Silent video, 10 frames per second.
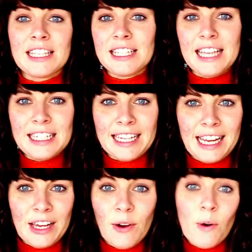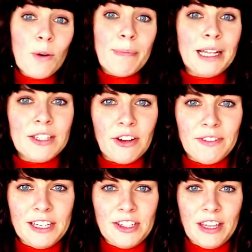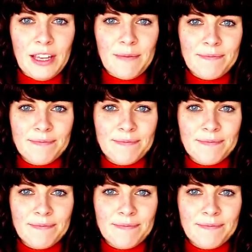and the setting all build off each other.